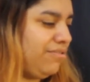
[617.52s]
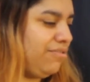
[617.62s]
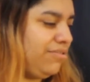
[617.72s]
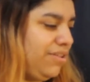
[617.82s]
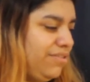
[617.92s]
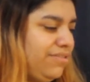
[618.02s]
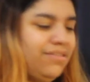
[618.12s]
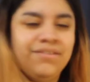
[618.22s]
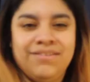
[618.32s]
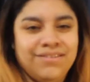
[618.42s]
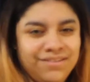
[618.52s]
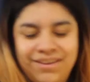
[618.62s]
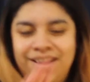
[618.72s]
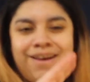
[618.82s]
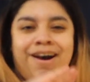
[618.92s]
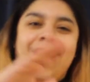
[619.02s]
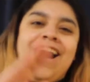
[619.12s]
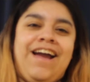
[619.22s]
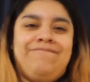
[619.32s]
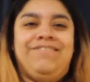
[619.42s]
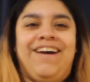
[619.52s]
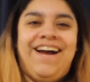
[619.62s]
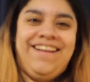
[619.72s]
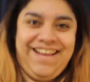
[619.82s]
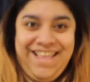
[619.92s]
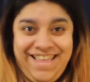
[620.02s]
Goodness. I am done.